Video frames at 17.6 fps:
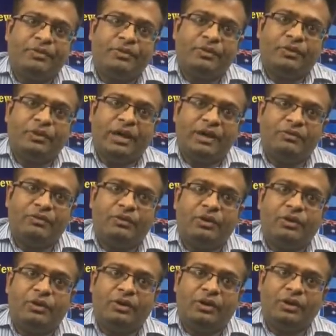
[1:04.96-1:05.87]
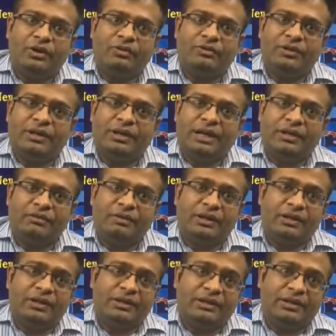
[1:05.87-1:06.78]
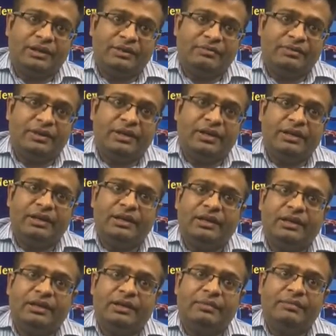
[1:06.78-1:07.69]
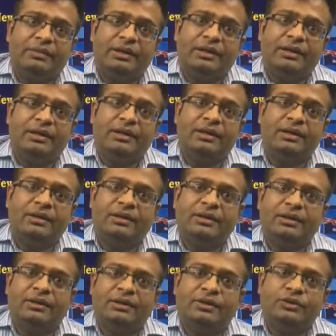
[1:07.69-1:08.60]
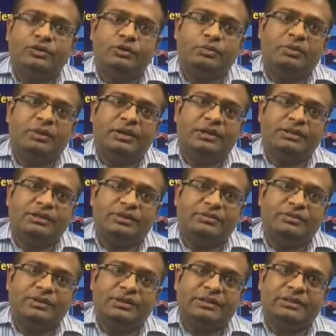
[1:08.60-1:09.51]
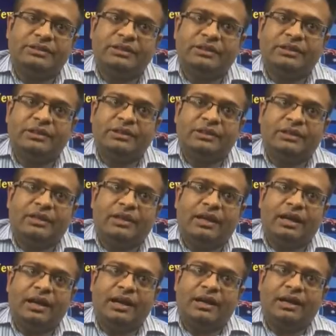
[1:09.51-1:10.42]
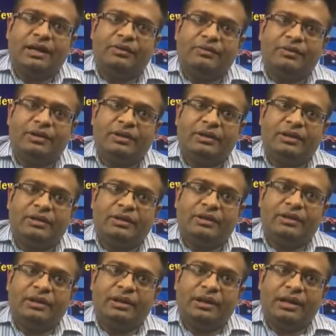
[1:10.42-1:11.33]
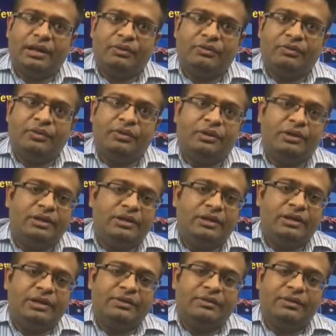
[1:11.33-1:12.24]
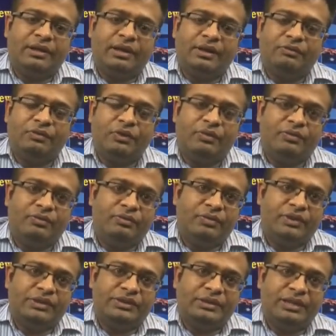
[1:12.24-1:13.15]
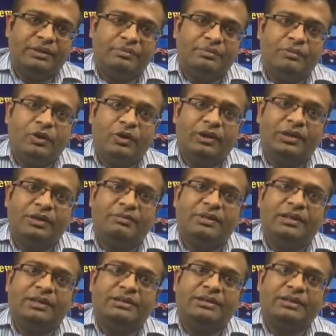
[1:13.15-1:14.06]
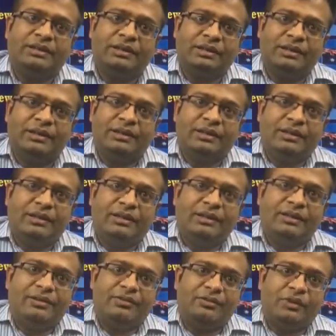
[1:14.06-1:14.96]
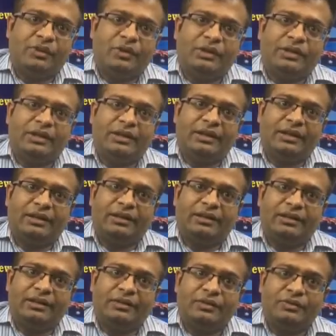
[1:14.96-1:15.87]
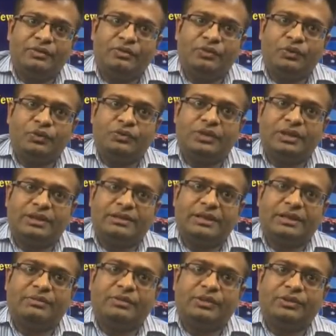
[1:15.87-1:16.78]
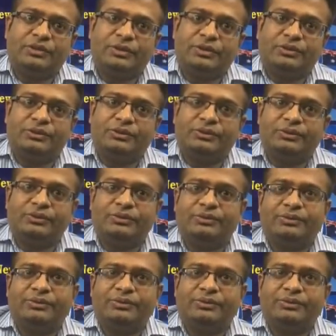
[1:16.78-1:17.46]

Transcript: So I will definitely recommend Super Achievers, and I would wish them all the best for their future assignments also.